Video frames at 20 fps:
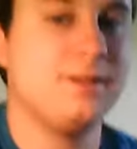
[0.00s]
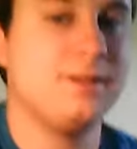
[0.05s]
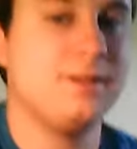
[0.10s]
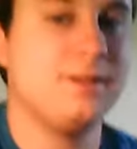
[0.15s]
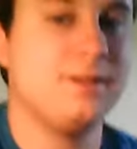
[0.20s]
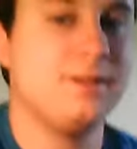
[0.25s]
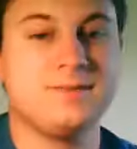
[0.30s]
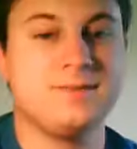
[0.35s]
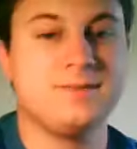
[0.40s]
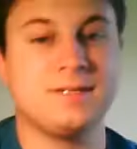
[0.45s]

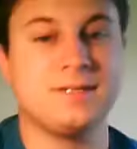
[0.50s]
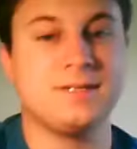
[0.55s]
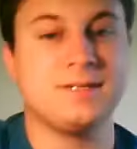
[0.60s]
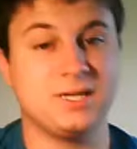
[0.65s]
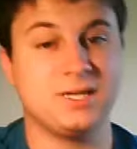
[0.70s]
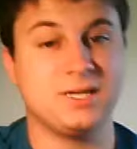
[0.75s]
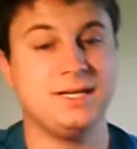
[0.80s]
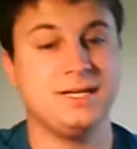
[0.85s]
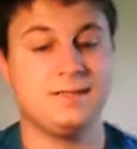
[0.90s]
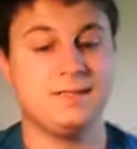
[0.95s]
It's very
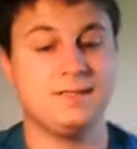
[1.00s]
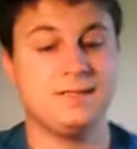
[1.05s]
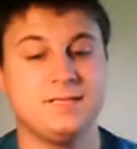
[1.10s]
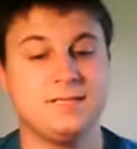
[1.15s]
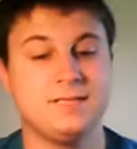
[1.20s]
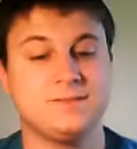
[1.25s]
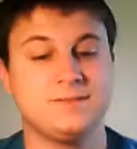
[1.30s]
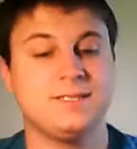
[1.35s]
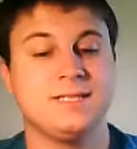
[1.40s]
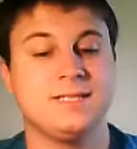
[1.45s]
bright. It's
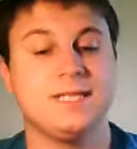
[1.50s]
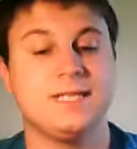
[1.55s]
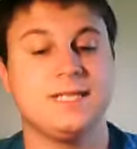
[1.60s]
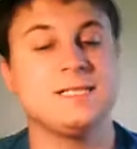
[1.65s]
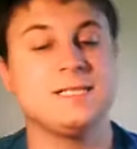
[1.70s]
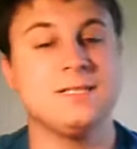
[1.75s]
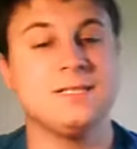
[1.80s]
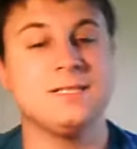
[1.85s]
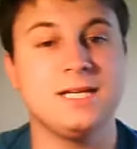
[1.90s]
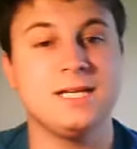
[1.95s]
very nice
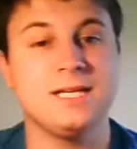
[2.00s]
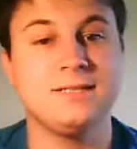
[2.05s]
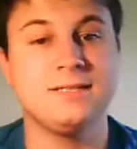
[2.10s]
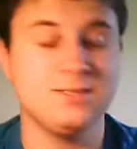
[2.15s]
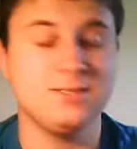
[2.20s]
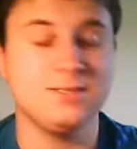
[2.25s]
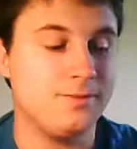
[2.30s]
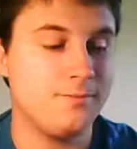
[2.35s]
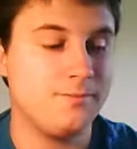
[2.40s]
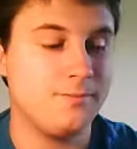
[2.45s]
outside.
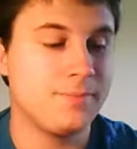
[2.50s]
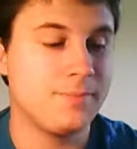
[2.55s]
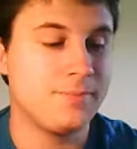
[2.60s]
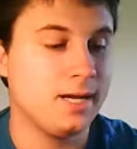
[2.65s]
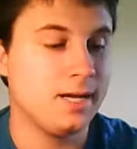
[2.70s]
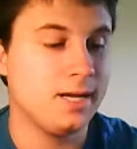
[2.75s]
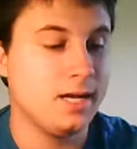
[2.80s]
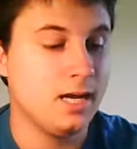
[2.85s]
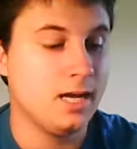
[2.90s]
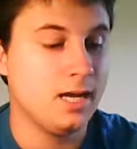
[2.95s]
So,
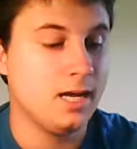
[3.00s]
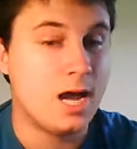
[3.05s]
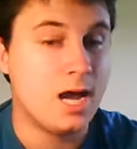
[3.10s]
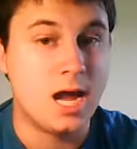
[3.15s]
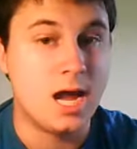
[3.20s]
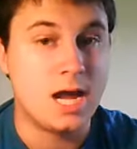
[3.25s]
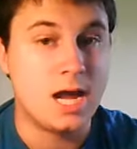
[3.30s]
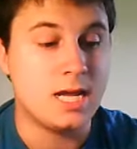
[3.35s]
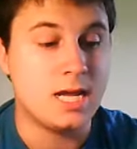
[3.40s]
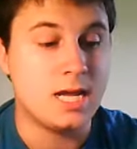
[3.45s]

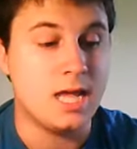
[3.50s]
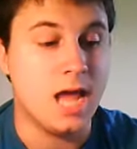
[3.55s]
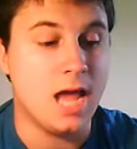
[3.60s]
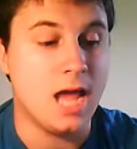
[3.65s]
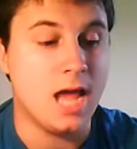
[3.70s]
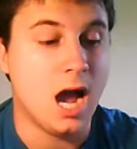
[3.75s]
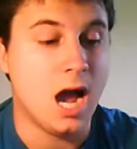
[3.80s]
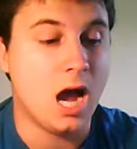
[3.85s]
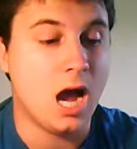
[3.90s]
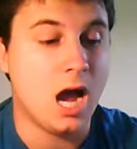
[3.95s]

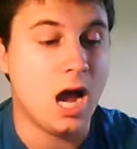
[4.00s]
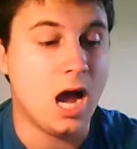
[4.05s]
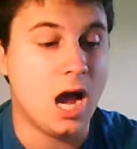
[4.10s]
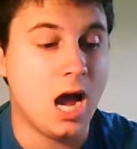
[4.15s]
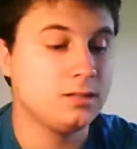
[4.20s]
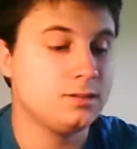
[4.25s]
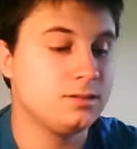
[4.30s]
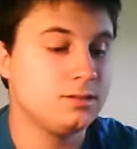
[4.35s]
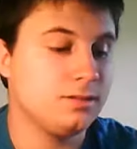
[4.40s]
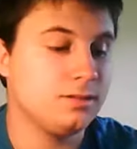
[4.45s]
yeah.
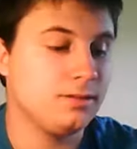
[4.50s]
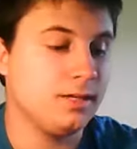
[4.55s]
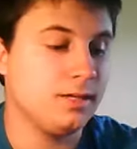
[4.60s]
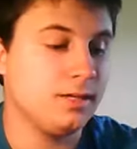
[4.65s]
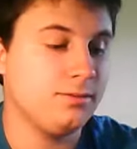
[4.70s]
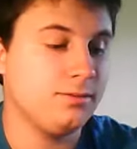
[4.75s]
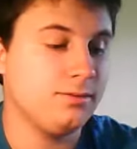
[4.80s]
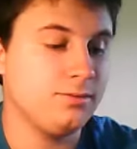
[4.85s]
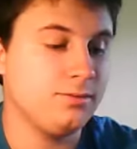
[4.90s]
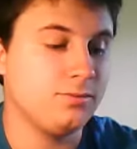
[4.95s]
So I
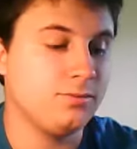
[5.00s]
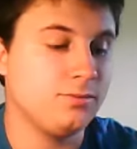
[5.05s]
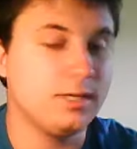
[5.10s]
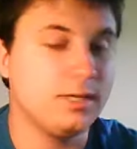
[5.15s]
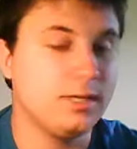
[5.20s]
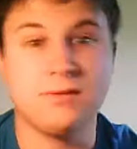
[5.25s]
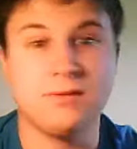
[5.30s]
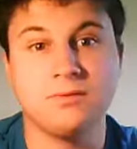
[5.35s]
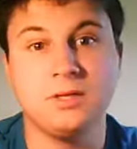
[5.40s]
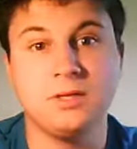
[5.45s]
don't know what I
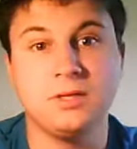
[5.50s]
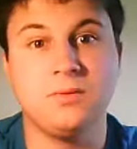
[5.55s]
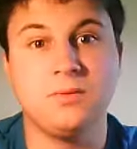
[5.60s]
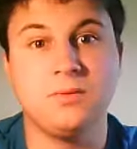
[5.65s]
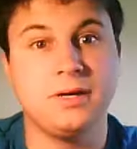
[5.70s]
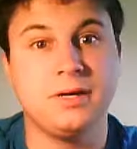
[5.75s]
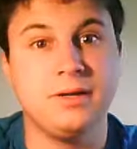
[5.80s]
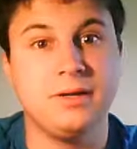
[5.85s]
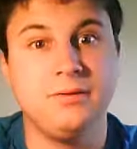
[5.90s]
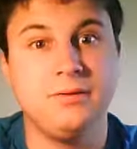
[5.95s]
really want
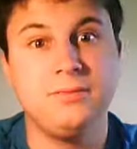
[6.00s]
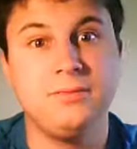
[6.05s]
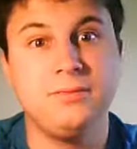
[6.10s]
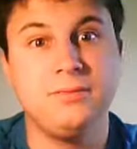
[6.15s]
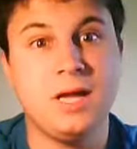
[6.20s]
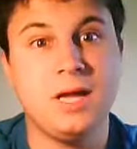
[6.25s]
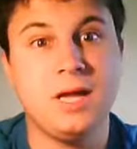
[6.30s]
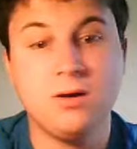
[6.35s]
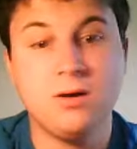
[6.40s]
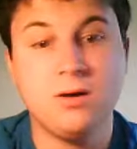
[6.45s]
to do
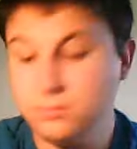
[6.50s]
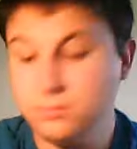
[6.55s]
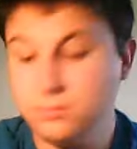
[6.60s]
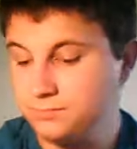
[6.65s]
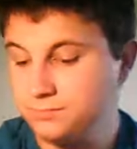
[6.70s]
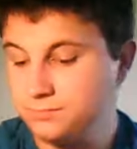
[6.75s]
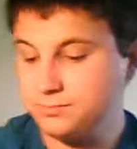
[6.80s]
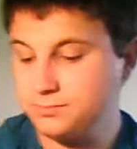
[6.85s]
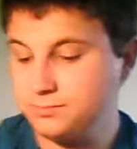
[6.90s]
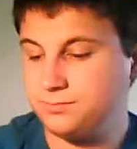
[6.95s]
now.
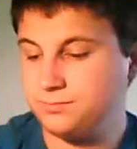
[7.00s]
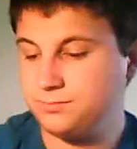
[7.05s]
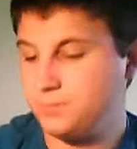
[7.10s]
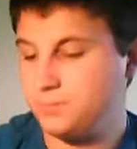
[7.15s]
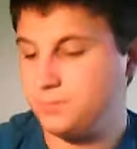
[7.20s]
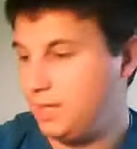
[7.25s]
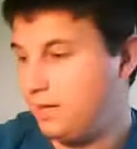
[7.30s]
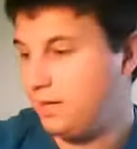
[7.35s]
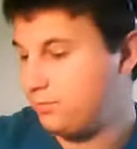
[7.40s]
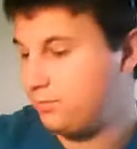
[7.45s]

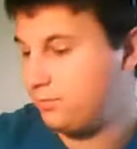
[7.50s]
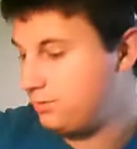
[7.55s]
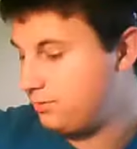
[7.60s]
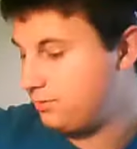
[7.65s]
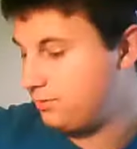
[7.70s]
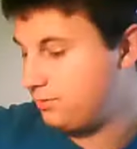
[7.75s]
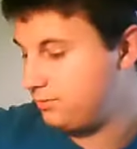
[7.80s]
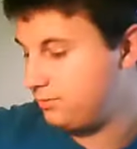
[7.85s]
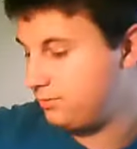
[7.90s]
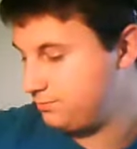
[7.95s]
I don't
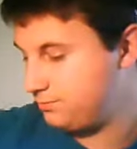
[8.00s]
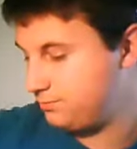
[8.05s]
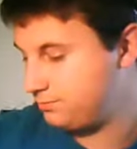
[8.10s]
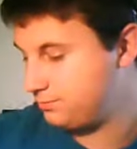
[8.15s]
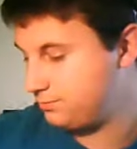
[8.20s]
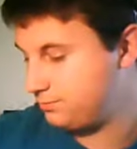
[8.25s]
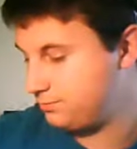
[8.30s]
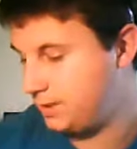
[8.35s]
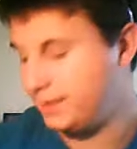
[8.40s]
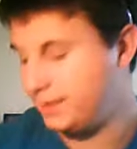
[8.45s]
know.
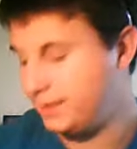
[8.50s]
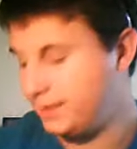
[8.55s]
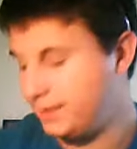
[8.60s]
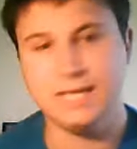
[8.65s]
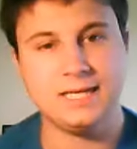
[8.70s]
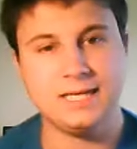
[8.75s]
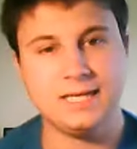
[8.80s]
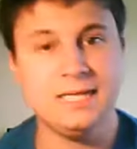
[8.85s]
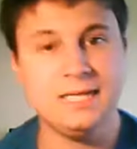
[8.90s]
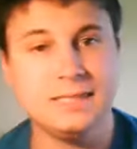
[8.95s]
I can't
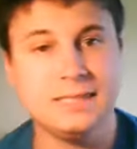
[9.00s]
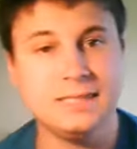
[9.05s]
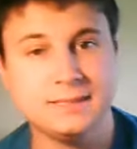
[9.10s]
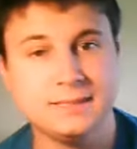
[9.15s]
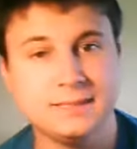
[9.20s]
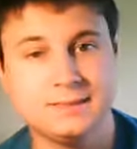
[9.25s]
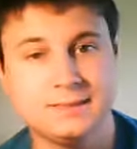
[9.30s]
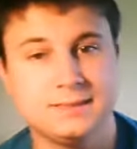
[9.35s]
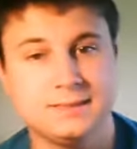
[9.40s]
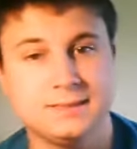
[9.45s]
eat.
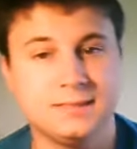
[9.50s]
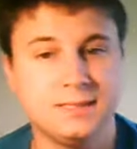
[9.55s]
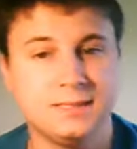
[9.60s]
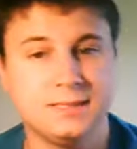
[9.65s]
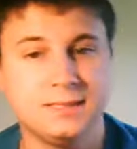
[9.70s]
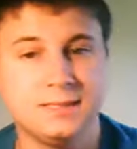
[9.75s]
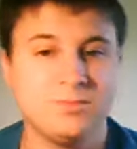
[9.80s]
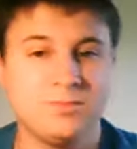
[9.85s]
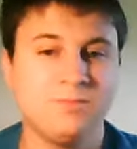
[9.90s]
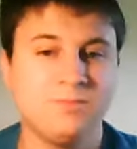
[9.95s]

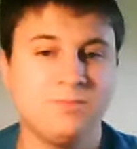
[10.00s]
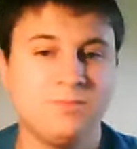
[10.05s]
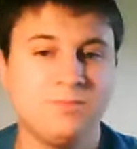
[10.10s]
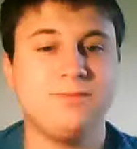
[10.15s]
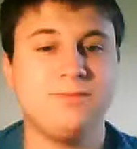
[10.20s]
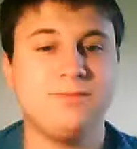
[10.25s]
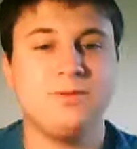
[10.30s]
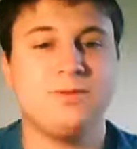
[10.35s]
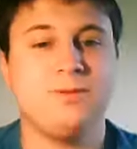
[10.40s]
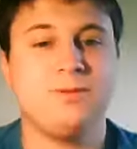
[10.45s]
But I've been up
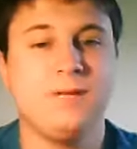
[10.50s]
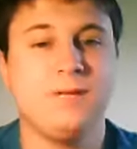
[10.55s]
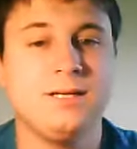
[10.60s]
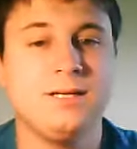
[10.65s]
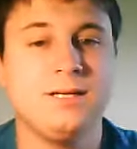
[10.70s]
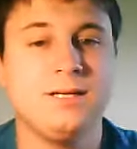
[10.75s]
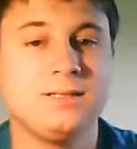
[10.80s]
for a while.